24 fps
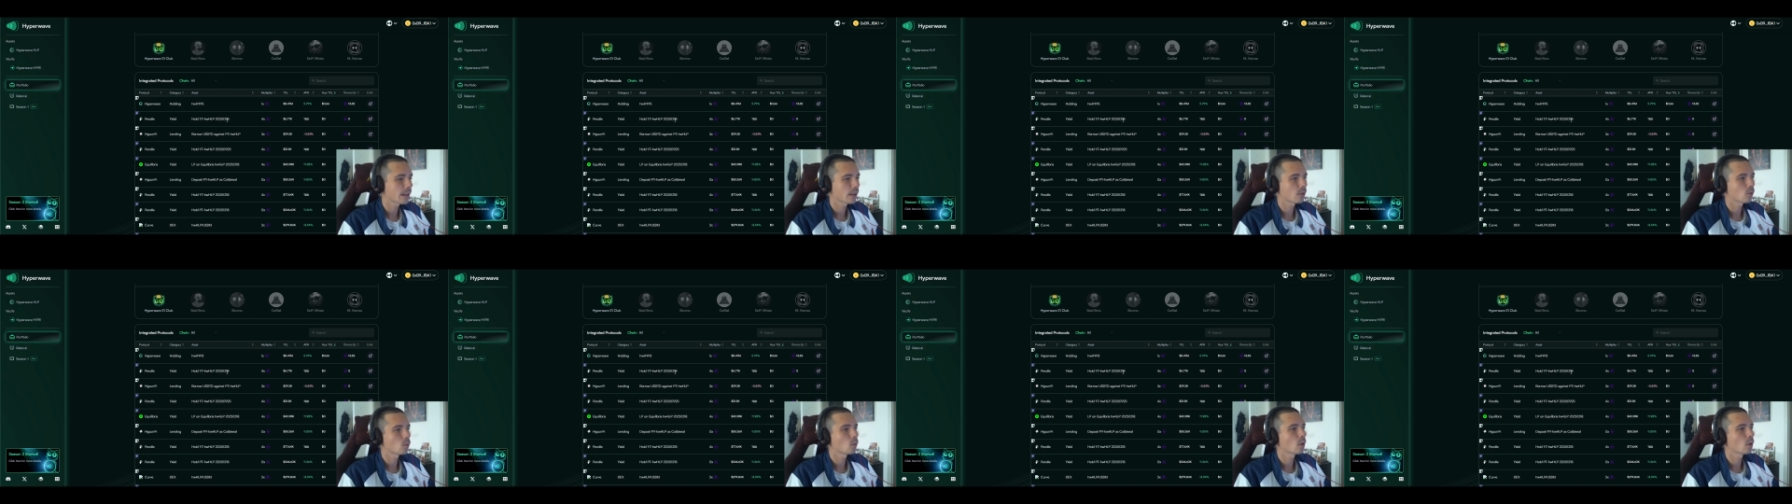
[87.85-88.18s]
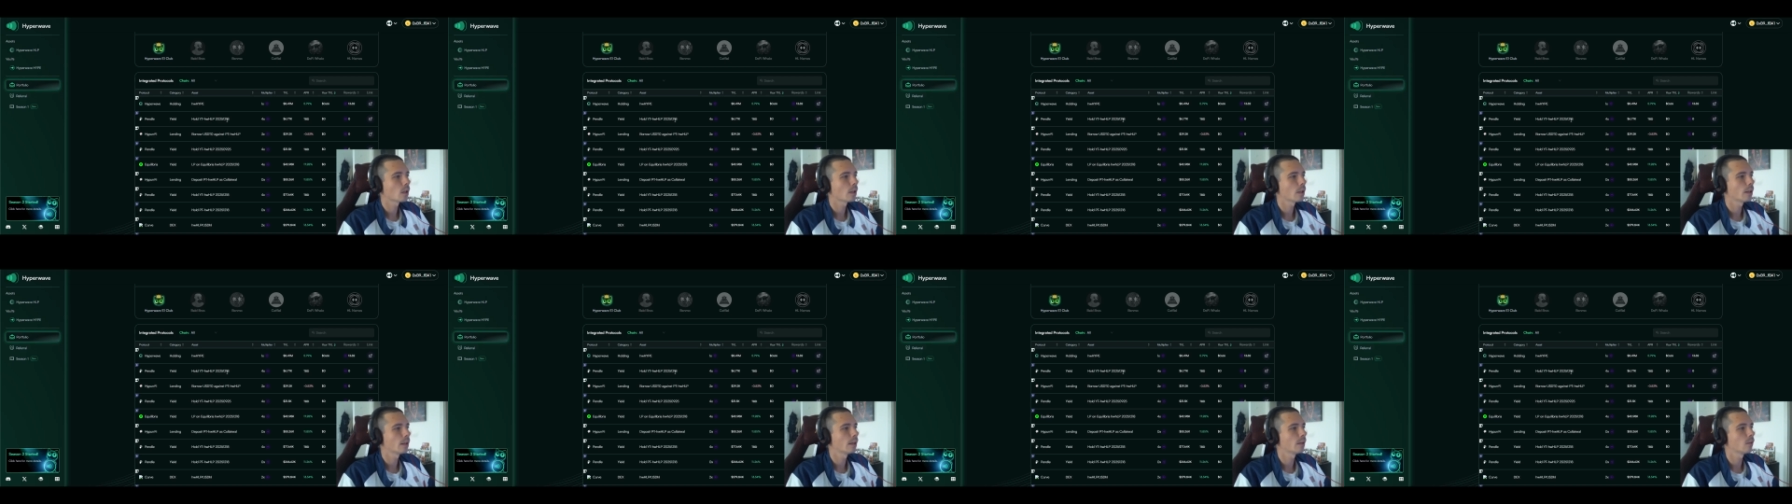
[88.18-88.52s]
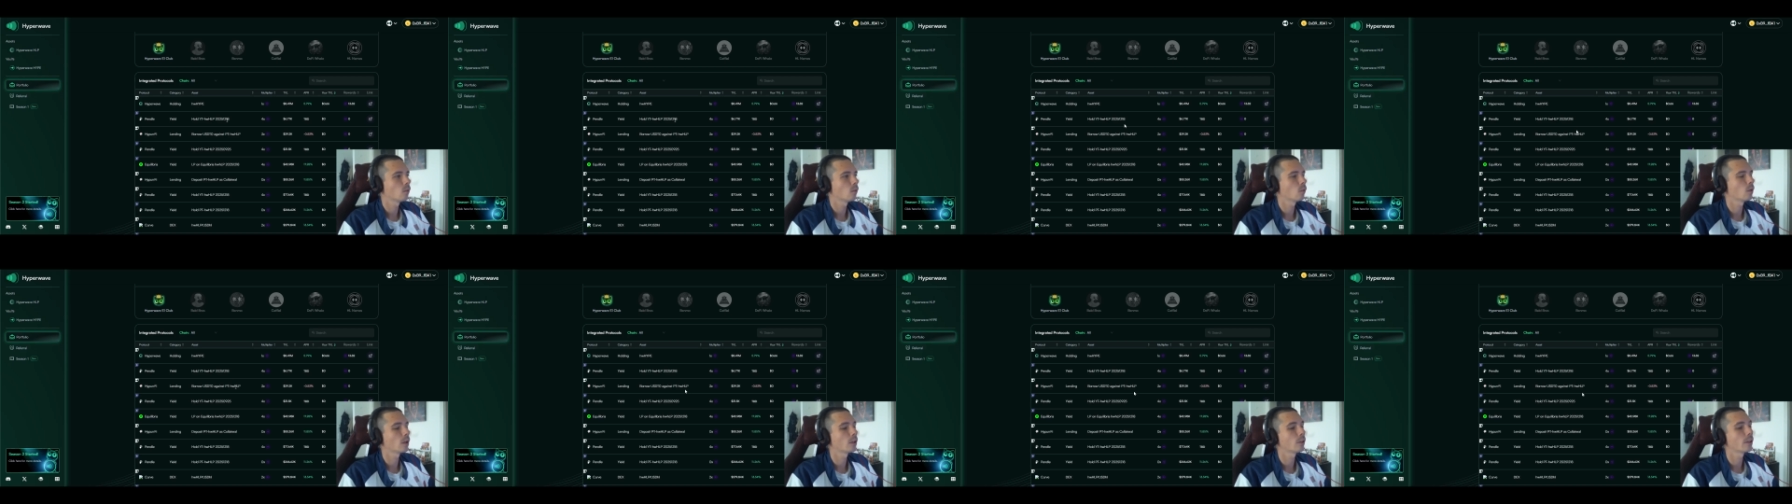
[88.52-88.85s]
and one
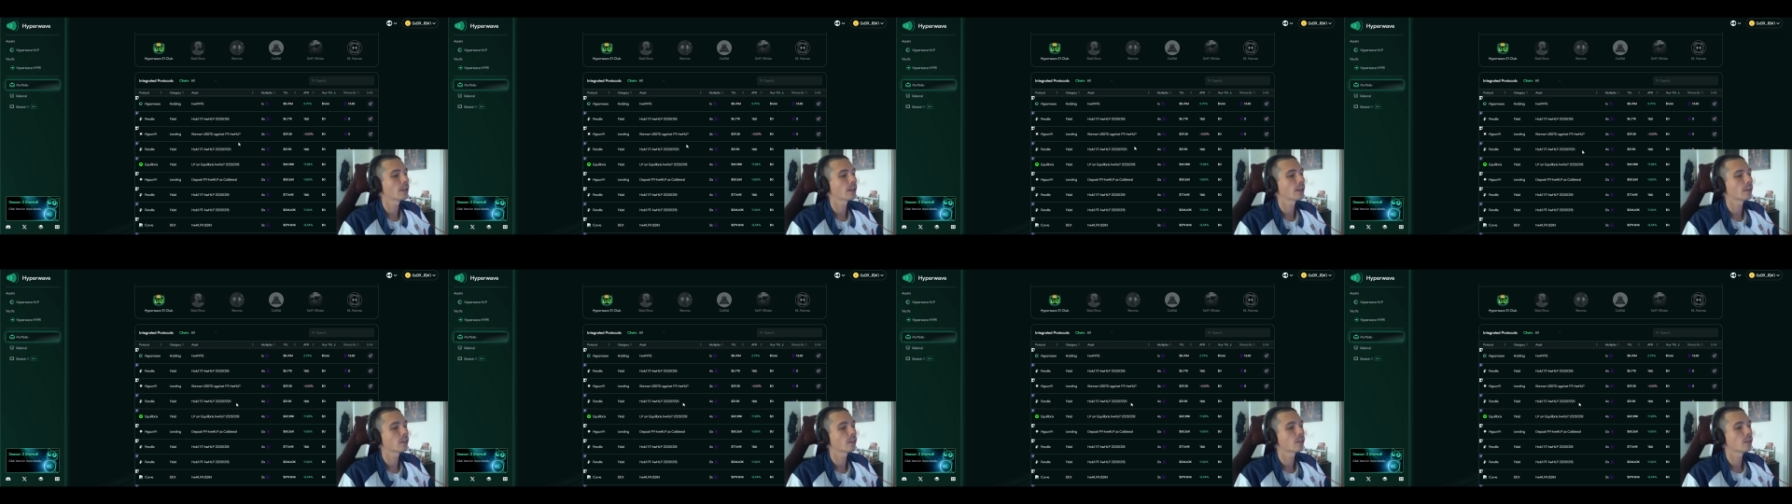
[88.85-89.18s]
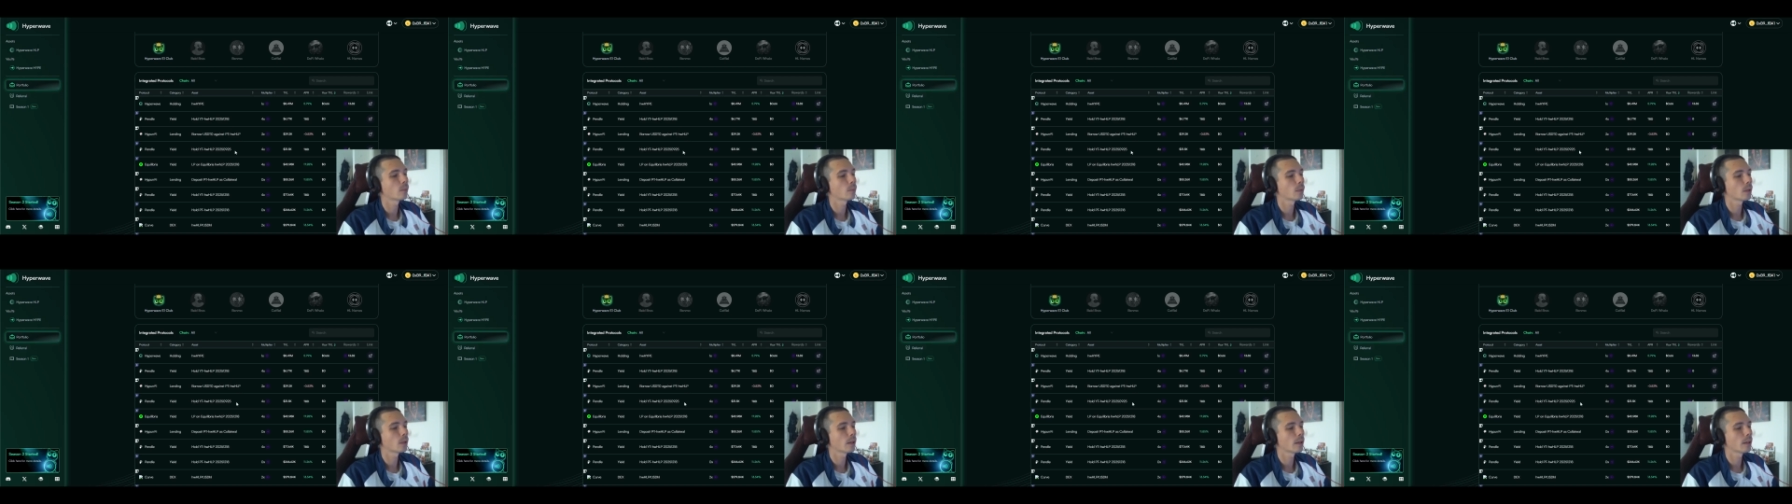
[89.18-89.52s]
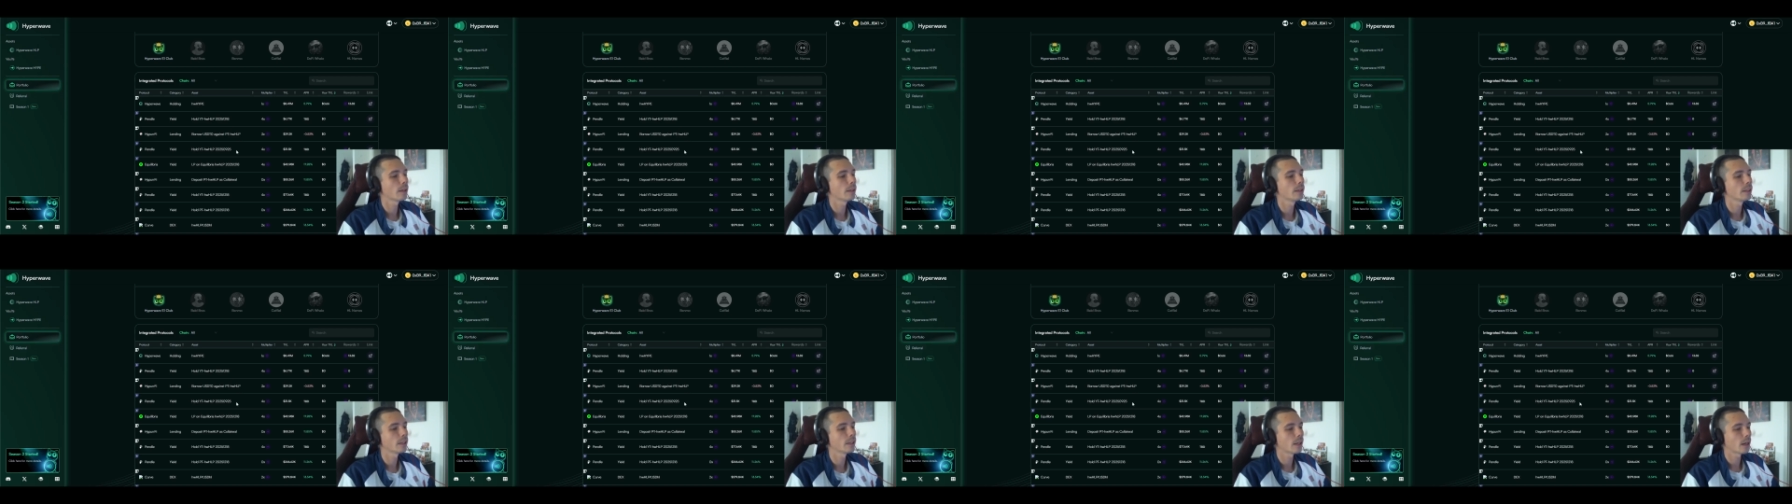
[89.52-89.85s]
where you can
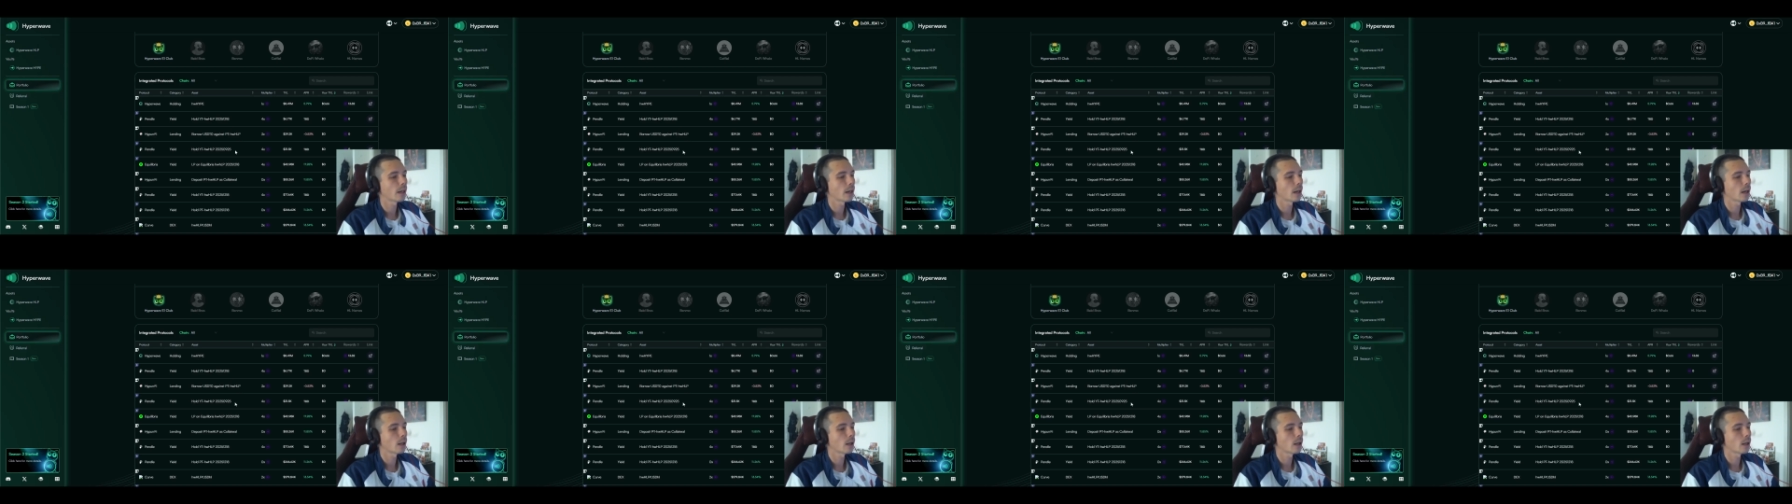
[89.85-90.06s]
supply the